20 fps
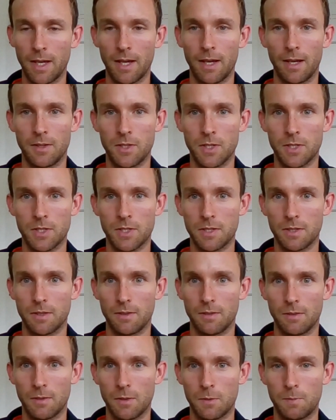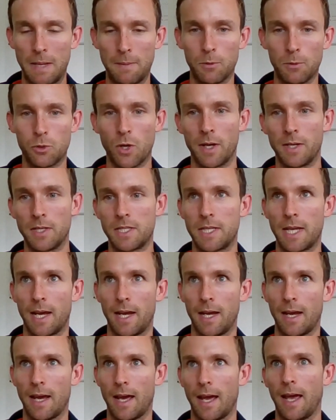Just people trying to
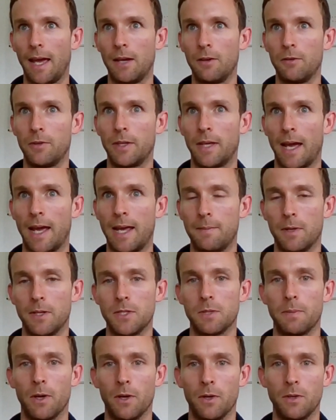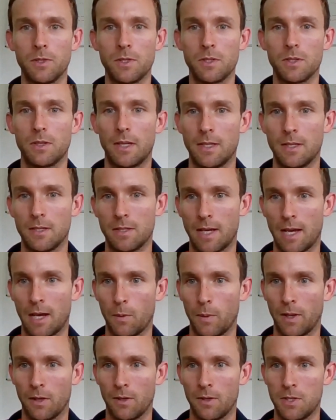stay ahead of the game, I suppose, is
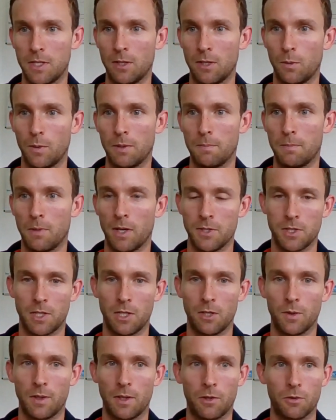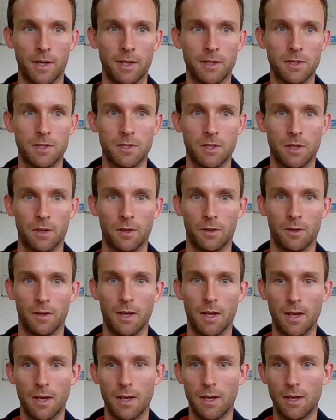how we're going to deal with the biosecurity threats. So
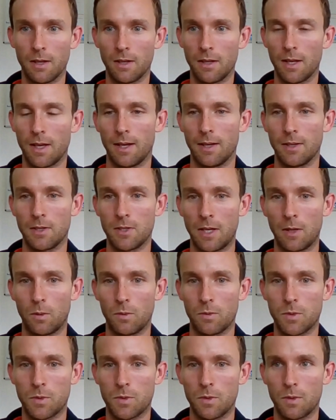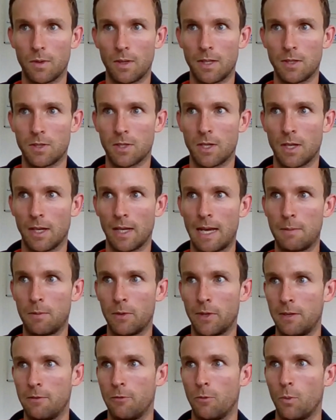yeah, it's
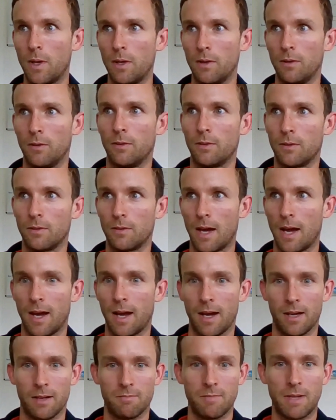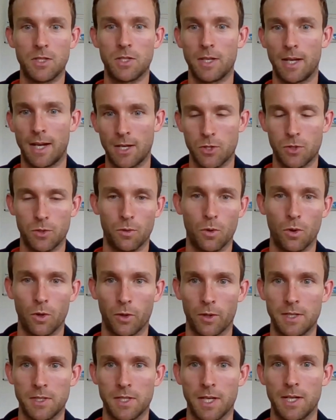collaborative with international
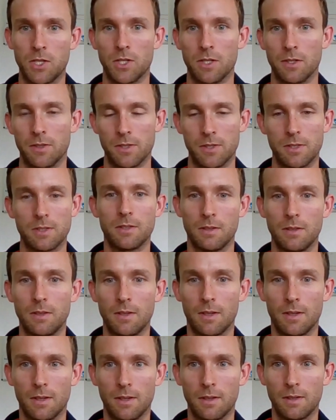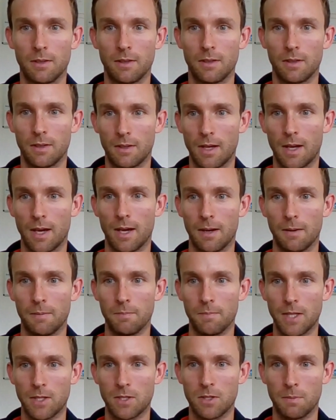organisations.
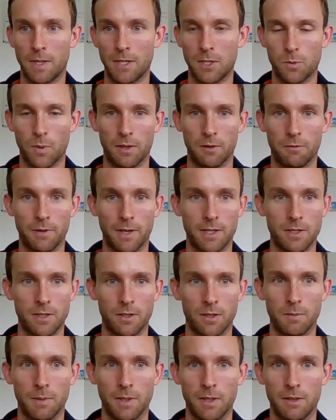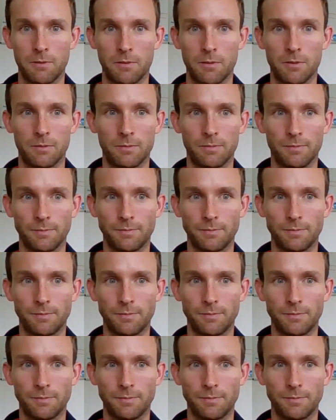That's the best way to face it, I believe.